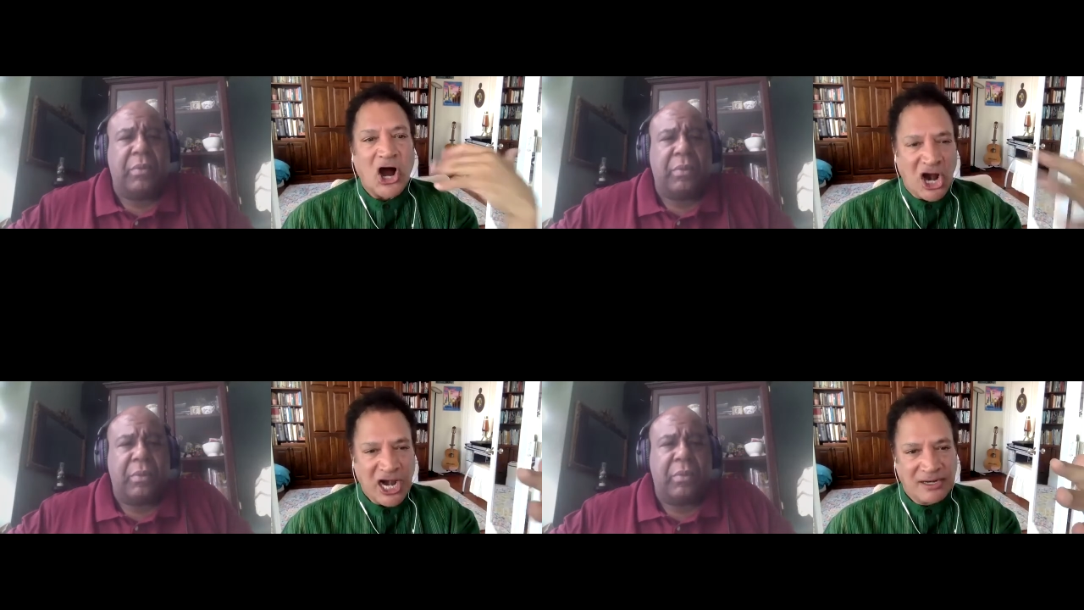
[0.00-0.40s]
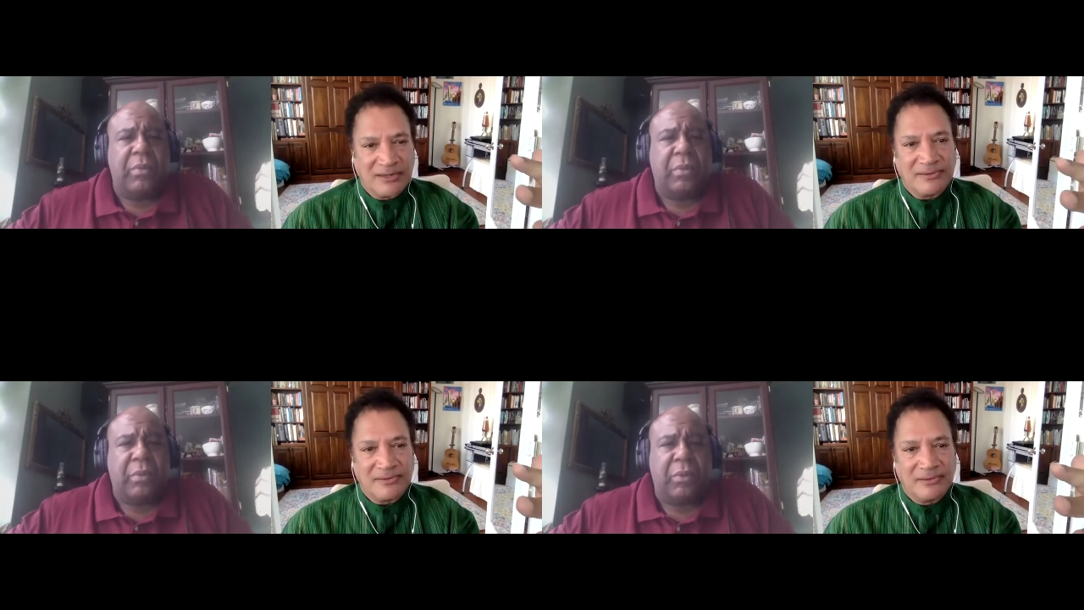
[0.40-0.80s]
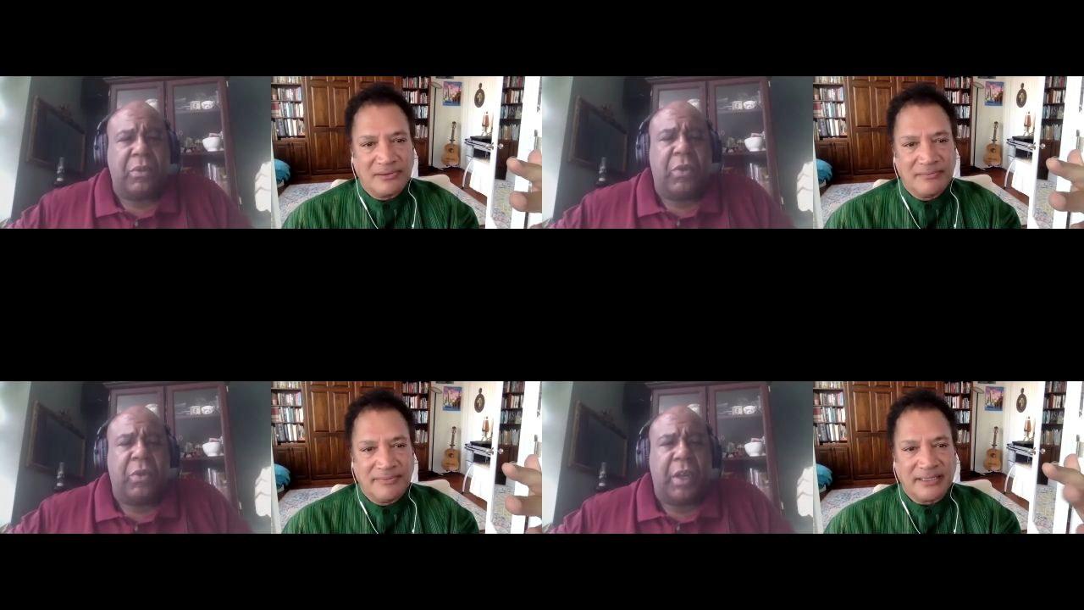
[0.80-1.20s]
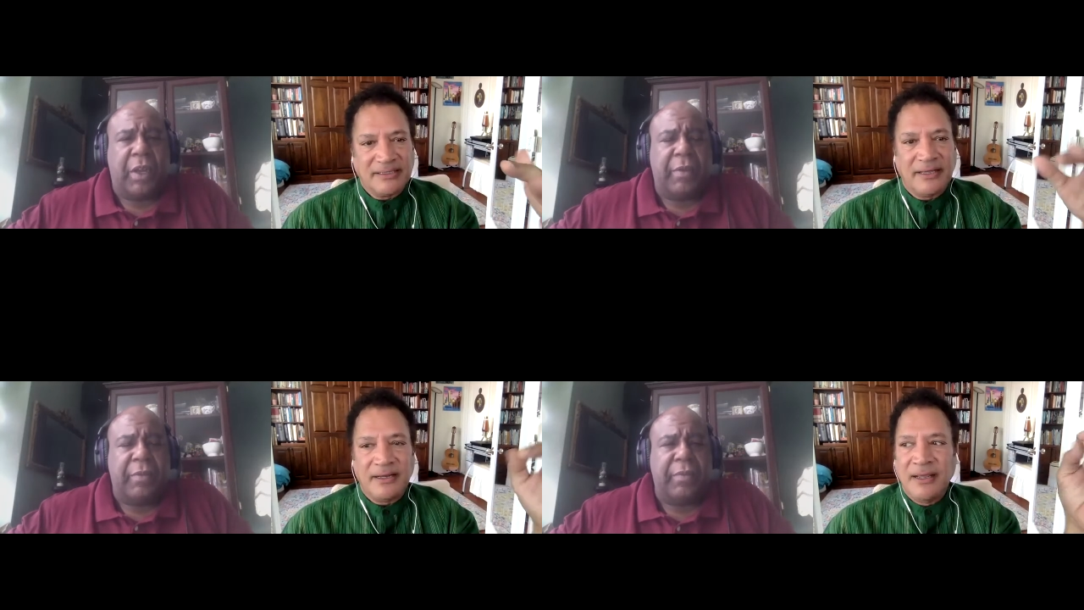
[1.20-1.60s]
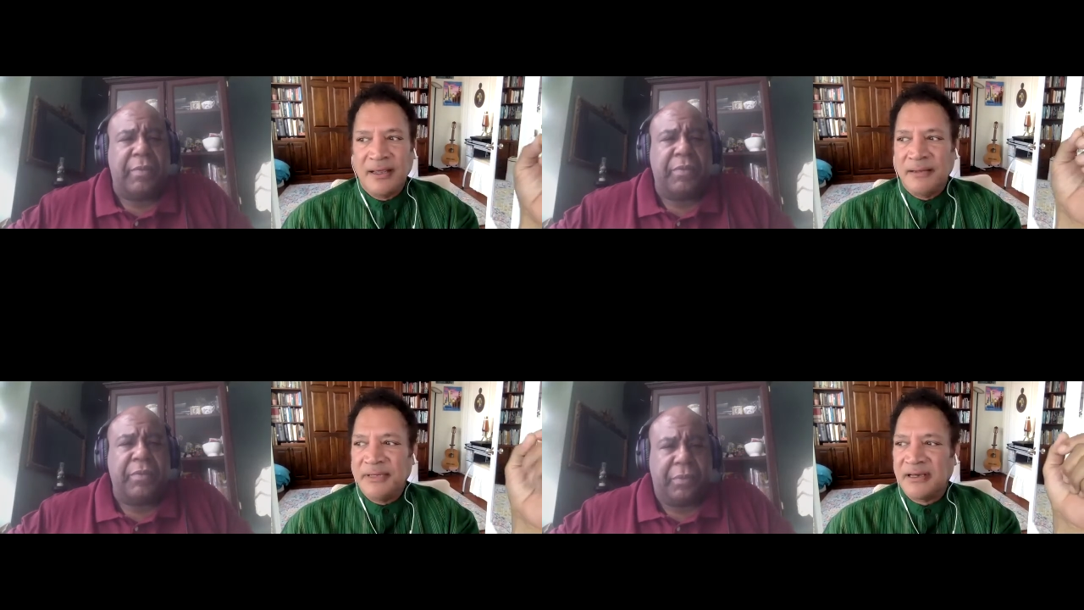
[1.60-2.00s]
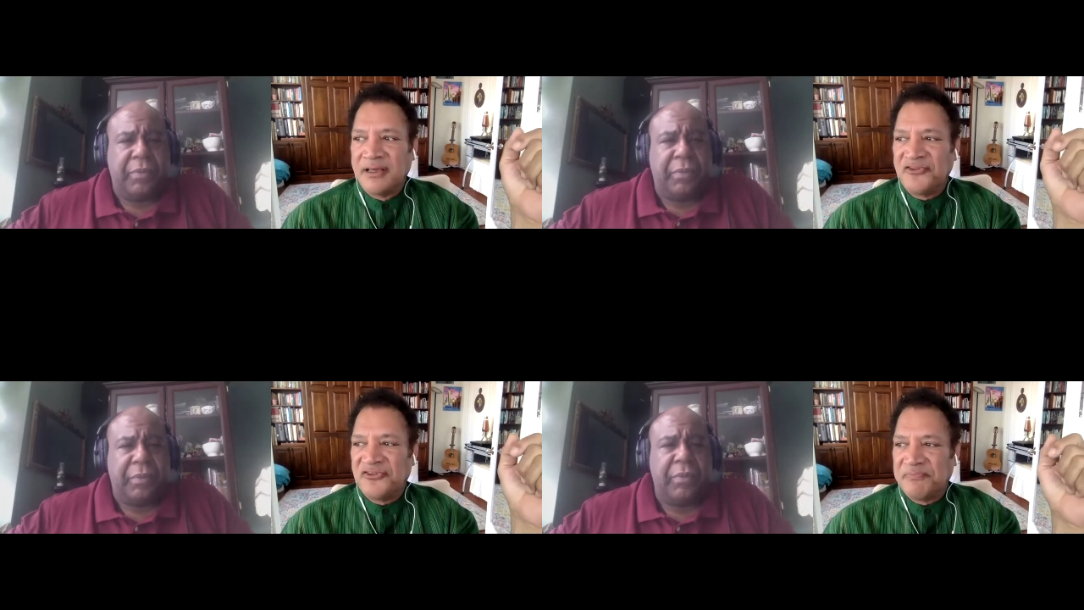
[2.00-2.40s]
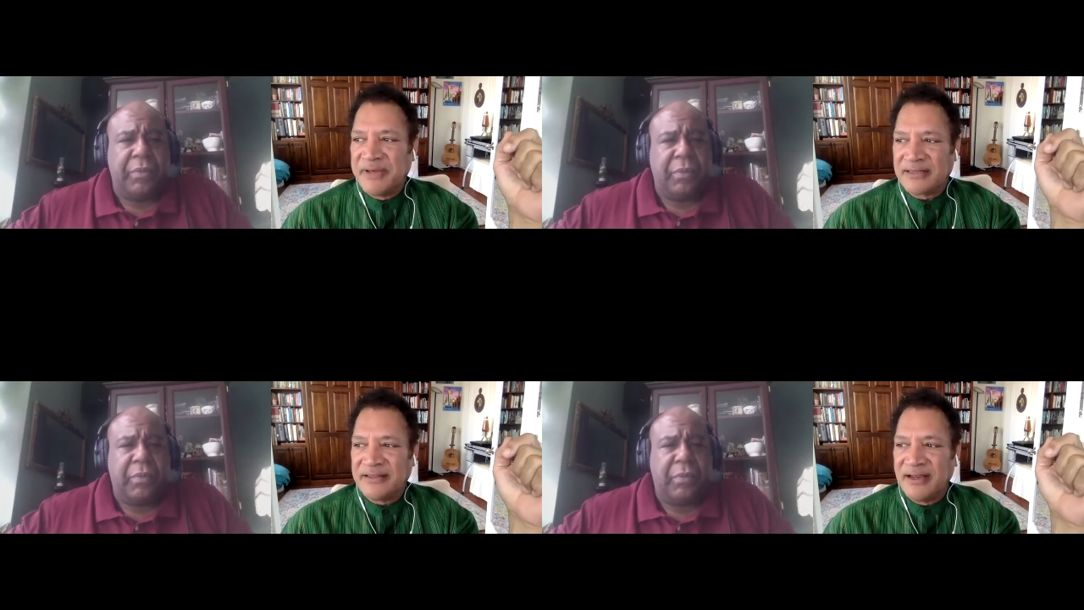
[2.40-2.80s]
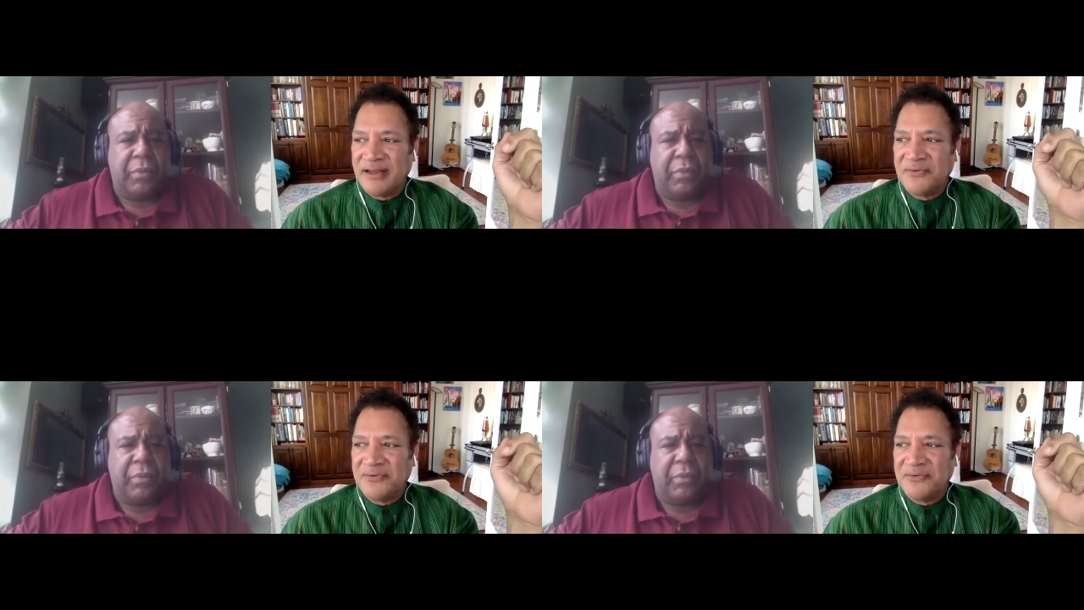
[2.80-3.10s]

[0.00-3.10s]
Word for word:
Speaker 1: art right. back then because back then it